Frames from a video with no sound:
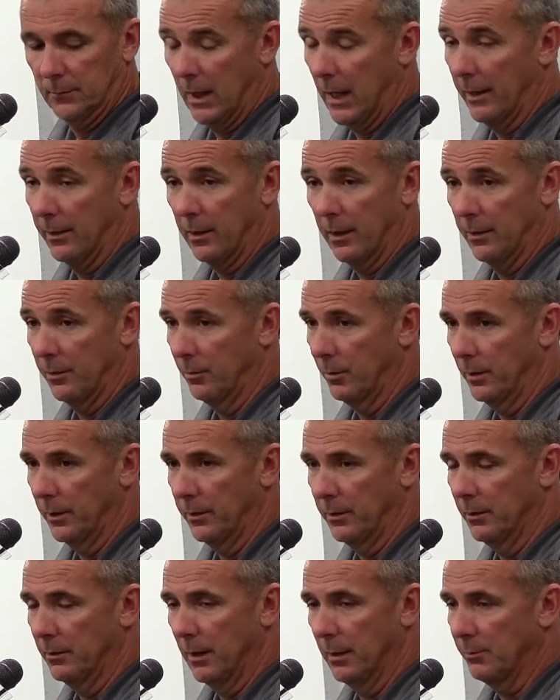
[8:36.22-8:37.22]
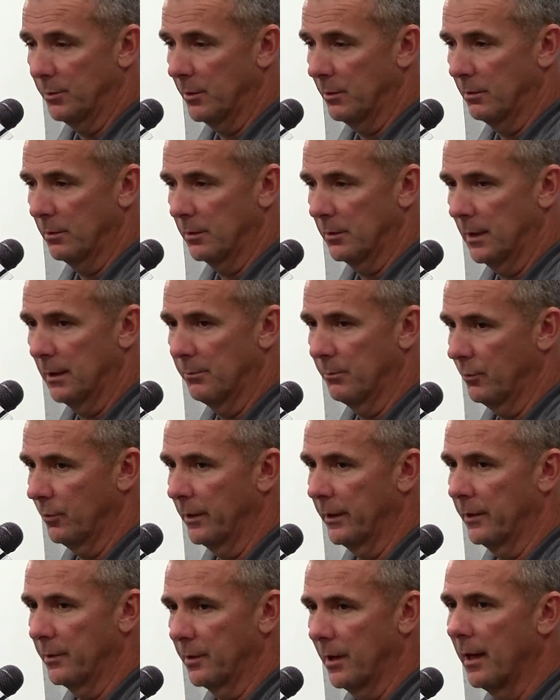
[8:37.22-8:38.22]
I really do. I'm
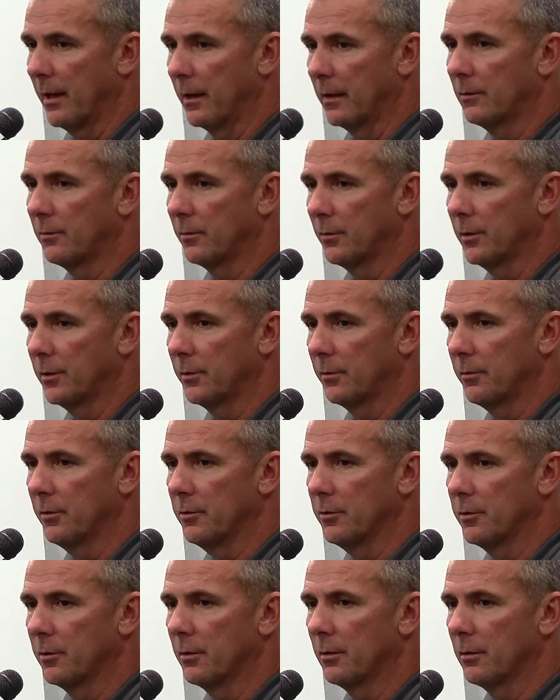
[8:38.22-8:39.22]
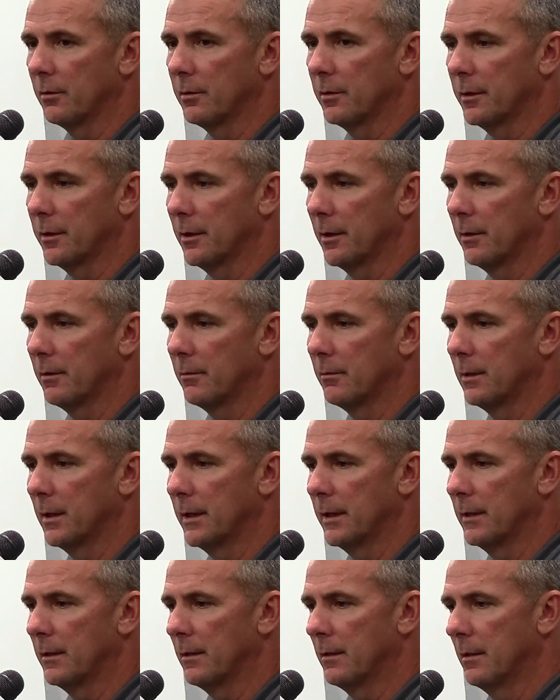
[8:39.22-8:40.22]
really excited for his future. You
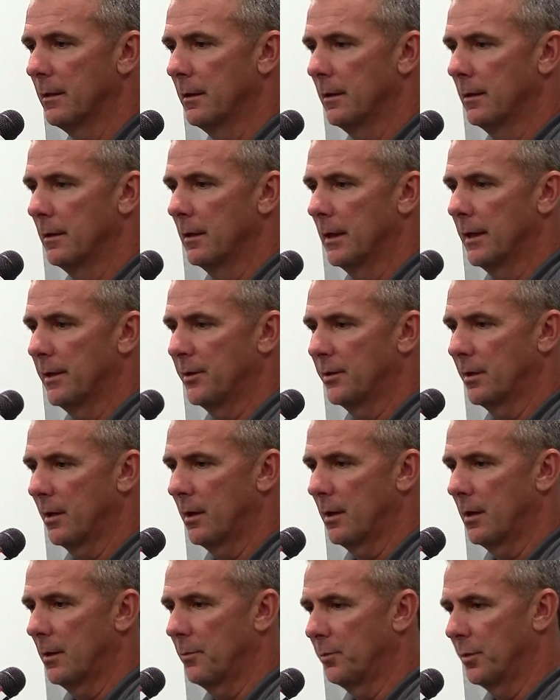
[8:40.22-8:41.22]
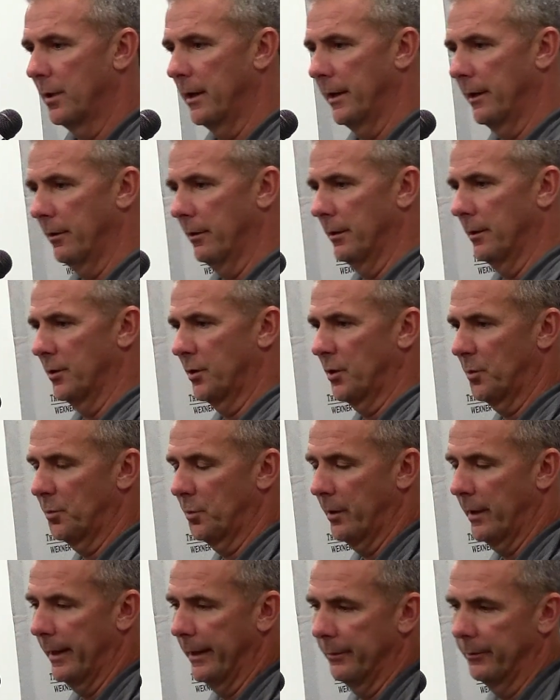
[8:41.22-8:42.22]
know, I saw a player in the
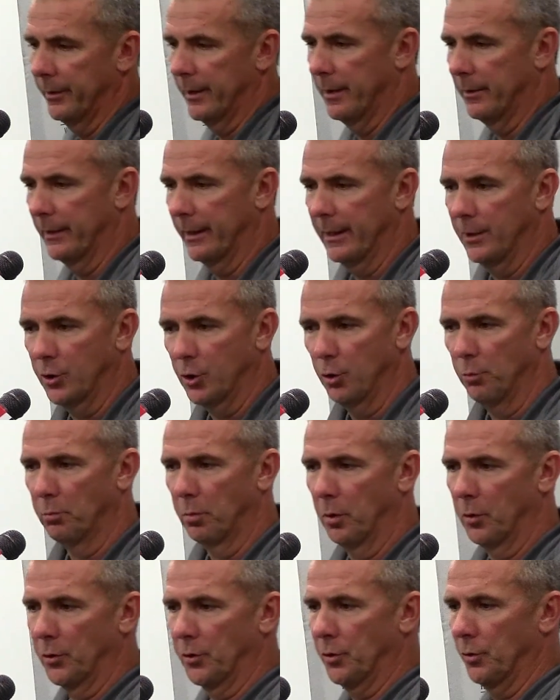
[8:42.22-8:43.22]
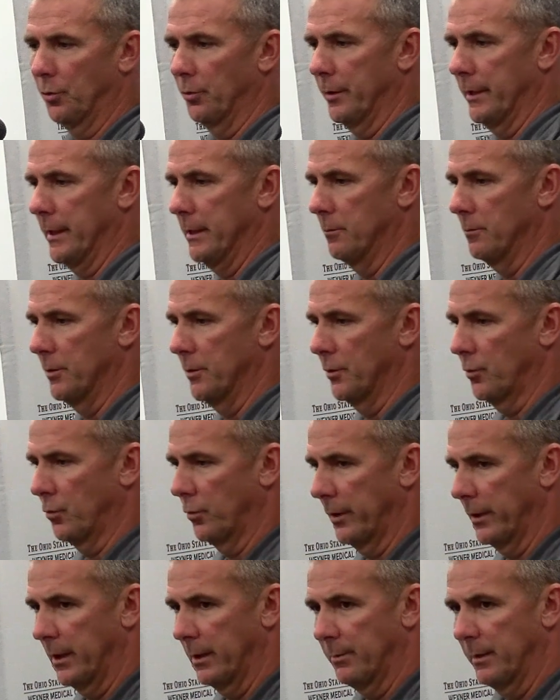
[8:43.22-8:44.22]
spring, without getting too personal, that was
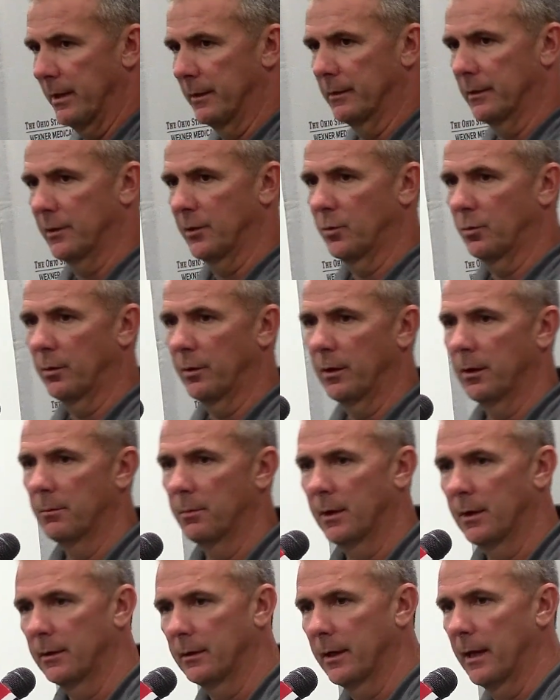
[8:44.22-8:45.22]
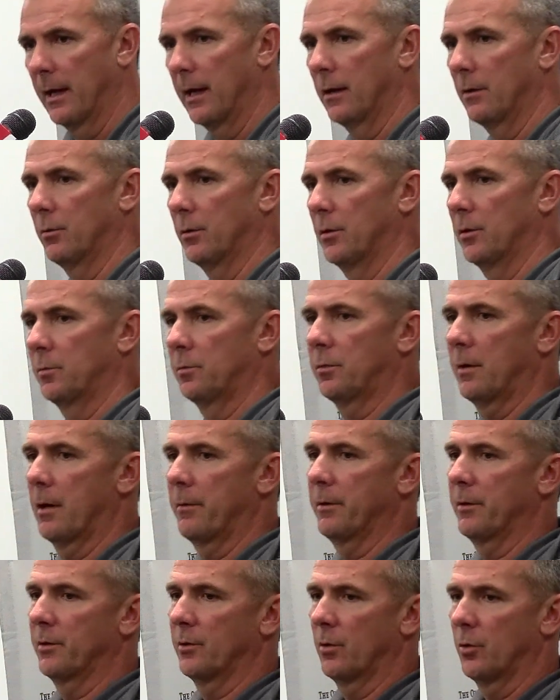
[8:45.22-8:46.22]
worried about this, worried about that. It was
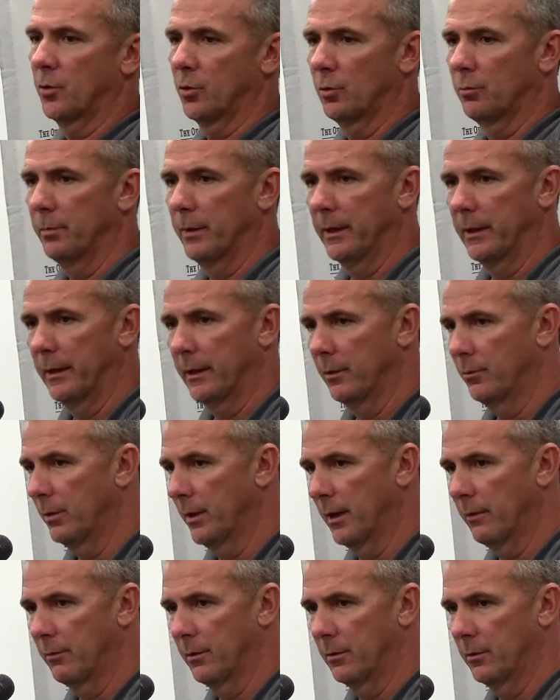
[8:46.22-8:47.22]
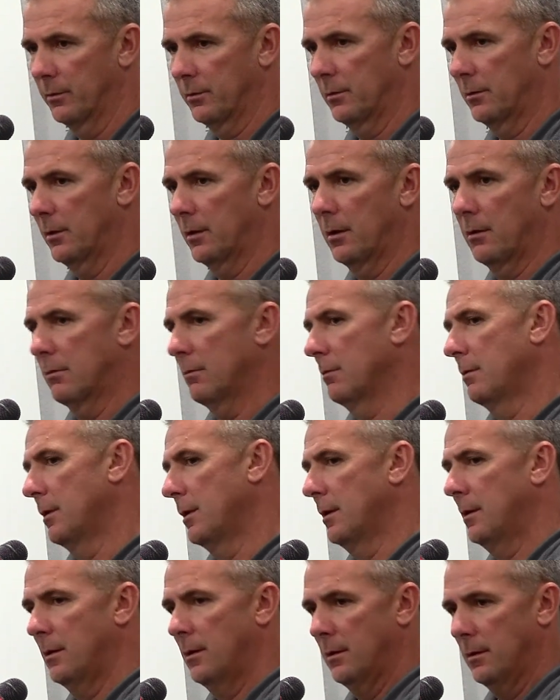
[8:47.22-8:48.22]
probably social media, whatever, you know.
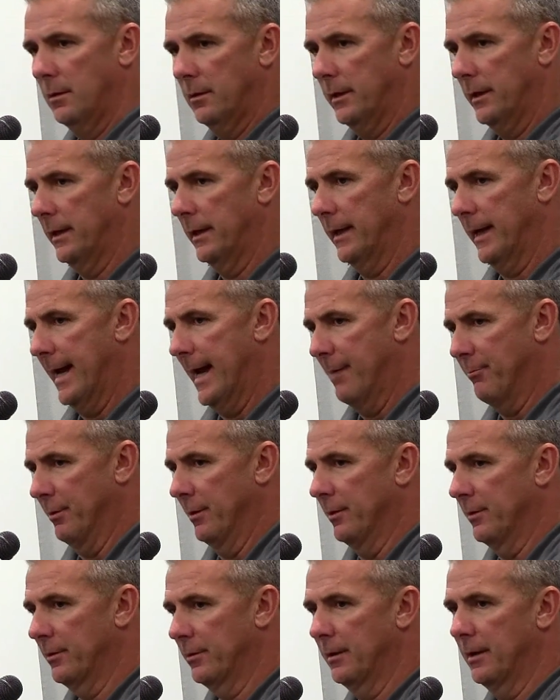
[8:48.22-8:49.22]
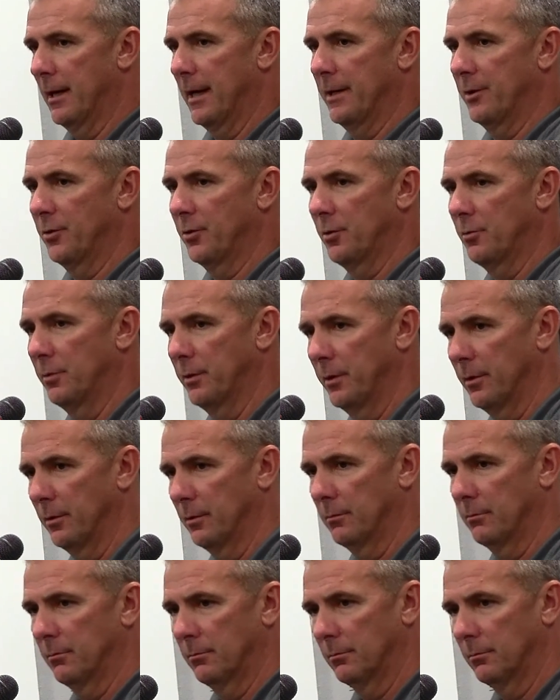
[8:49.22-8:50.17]
And it happens in high school when you're